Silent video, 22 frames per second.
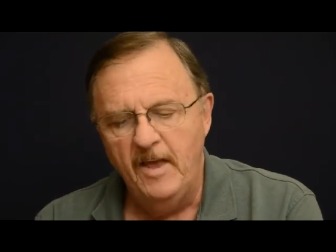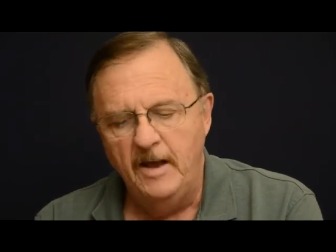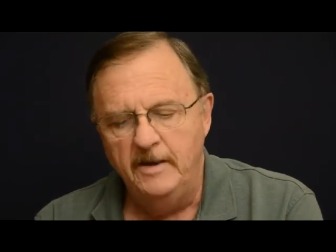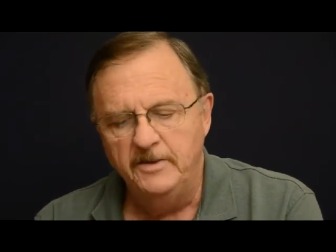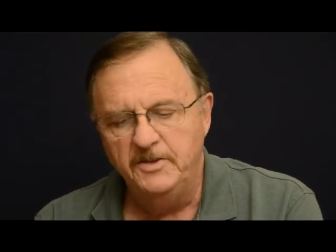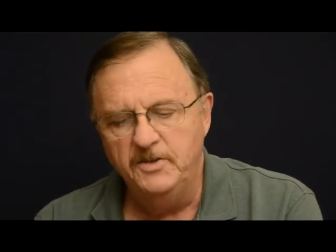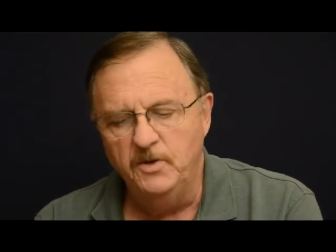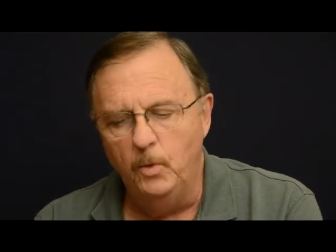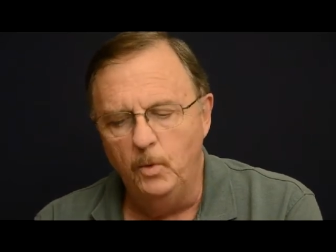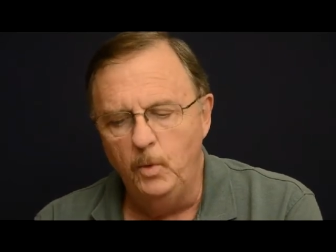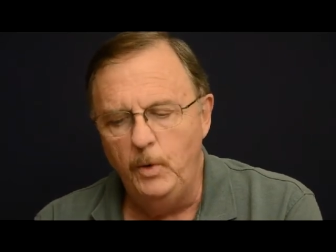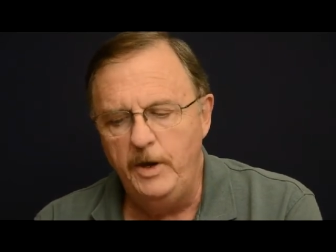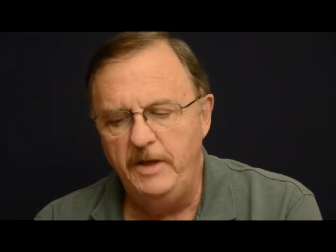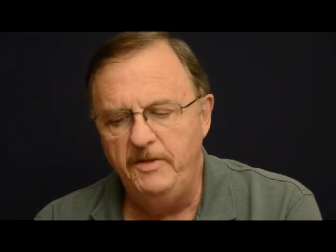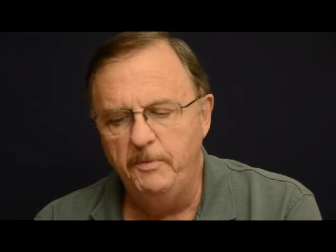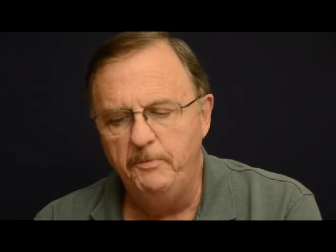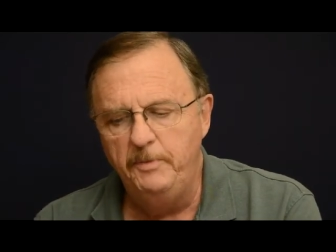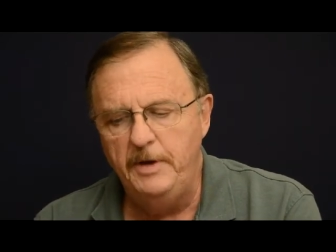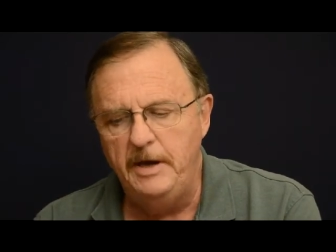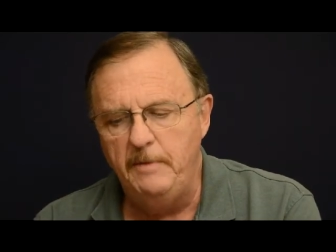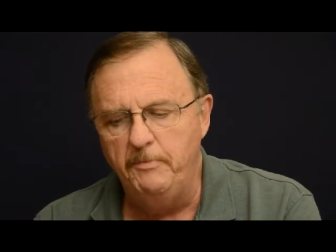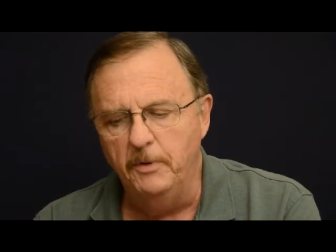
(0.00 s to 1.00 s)
So we, the
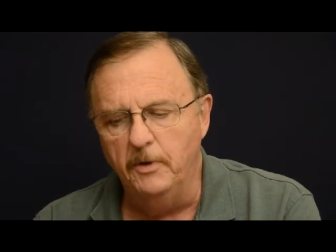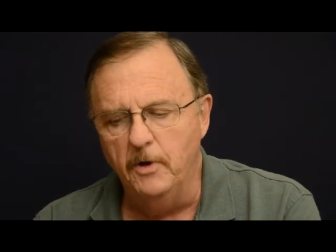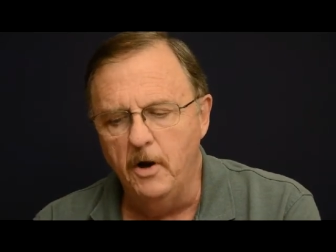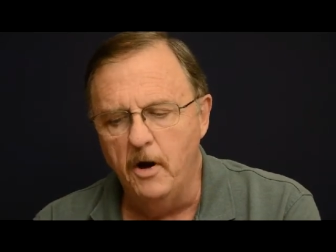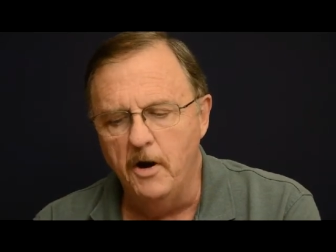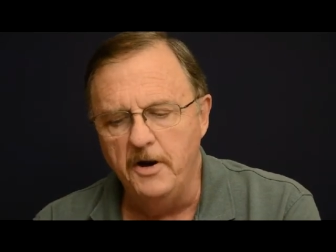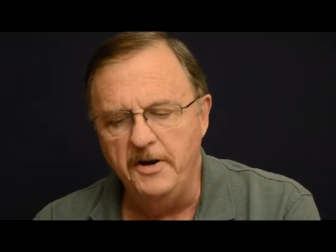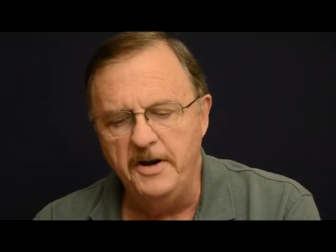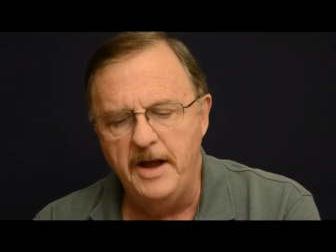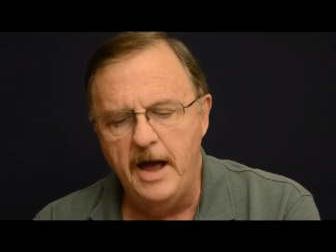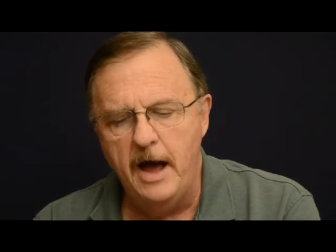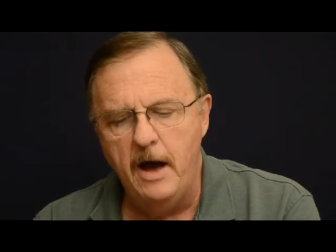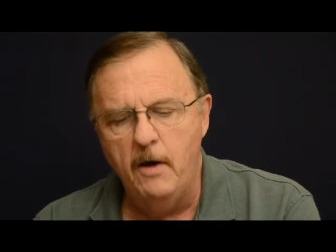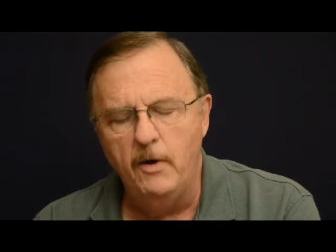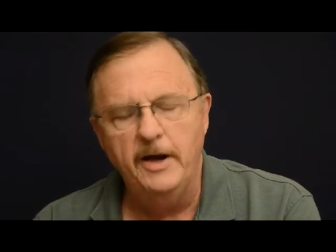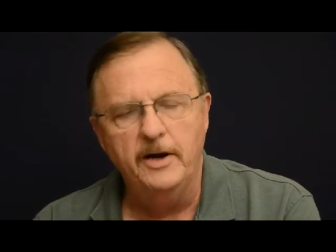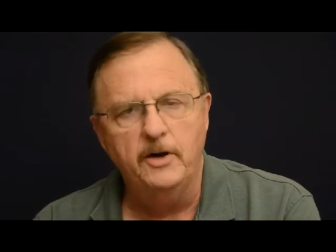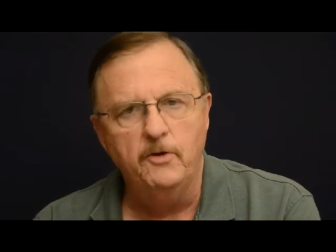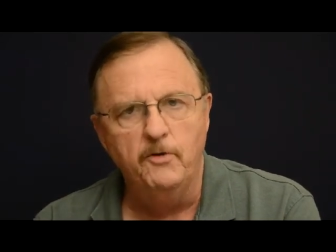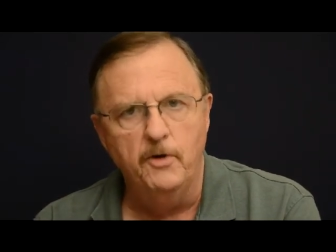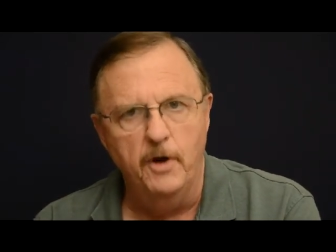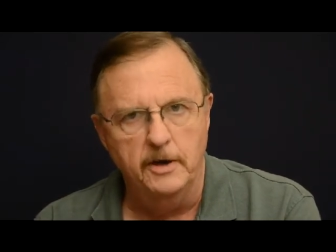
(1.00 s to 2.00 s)
people, are now at
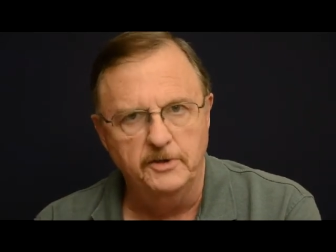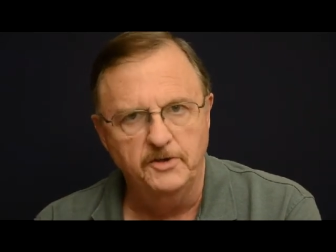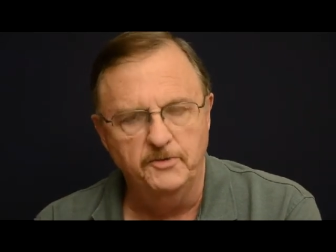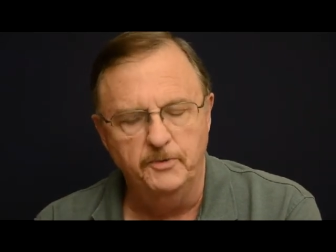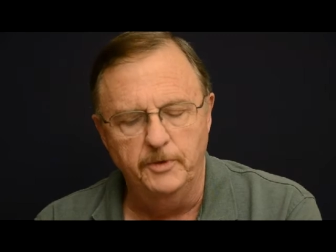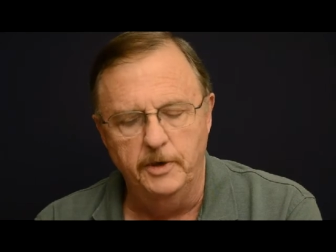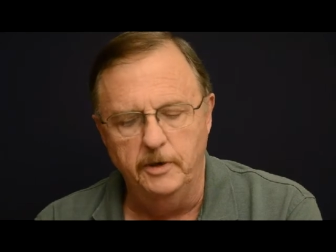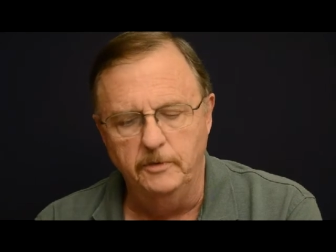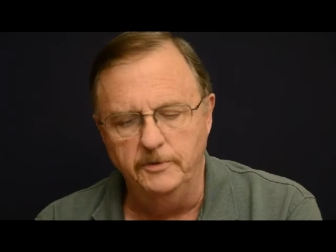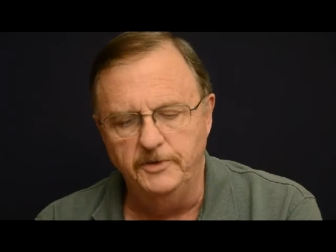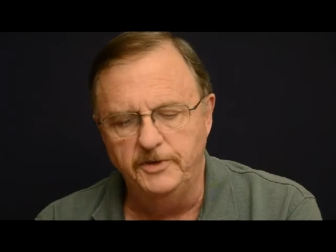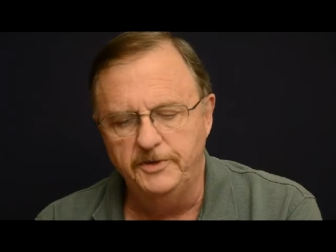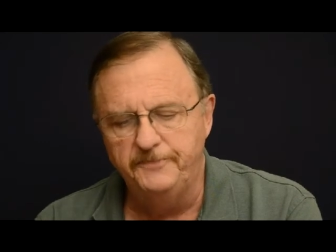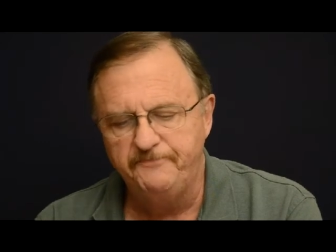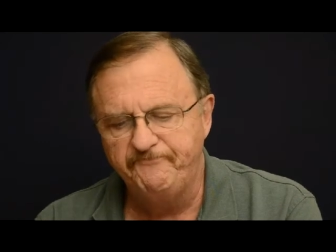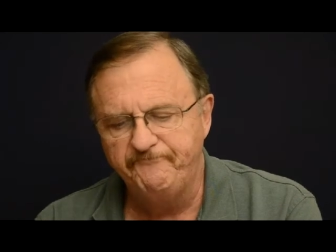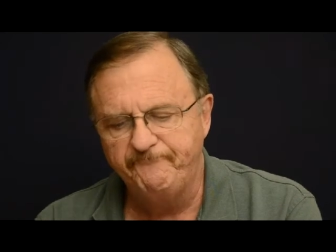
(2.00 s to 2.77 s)
a crossroads.